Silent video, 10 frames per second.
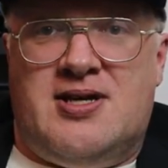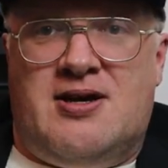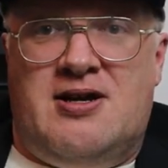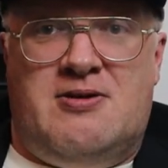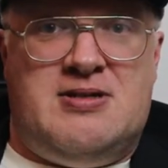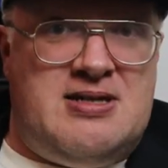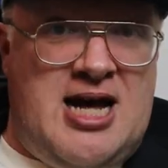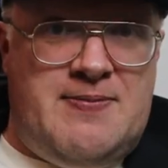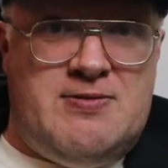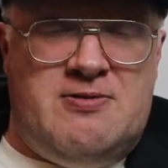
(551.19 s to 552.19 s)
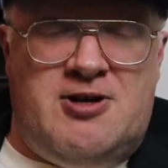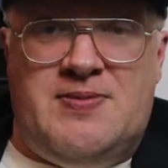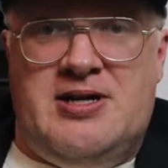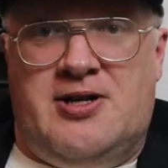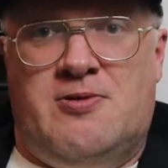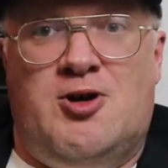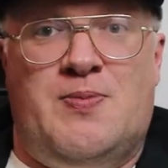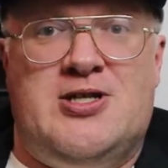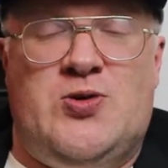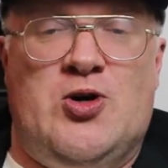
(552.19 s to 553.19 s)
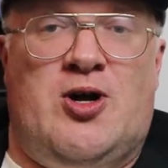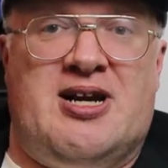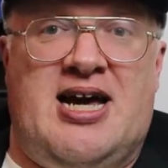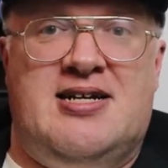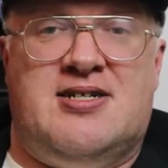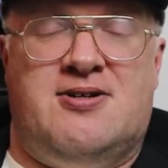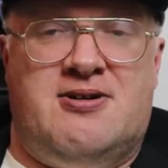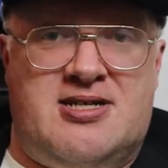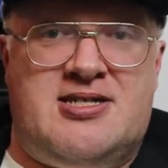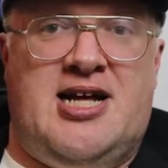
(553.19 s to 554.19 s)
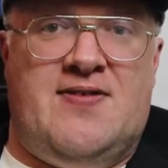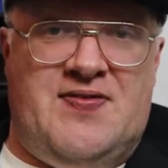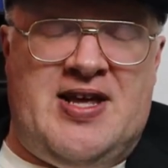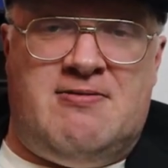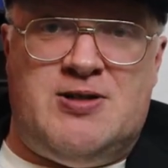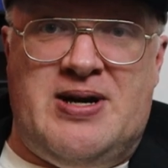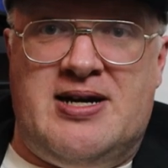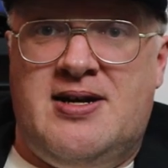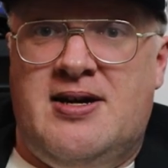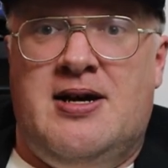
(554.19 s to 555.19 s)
like, you know, it's helped in rugby, although rugby's doing all it can to hurt itself in that respect,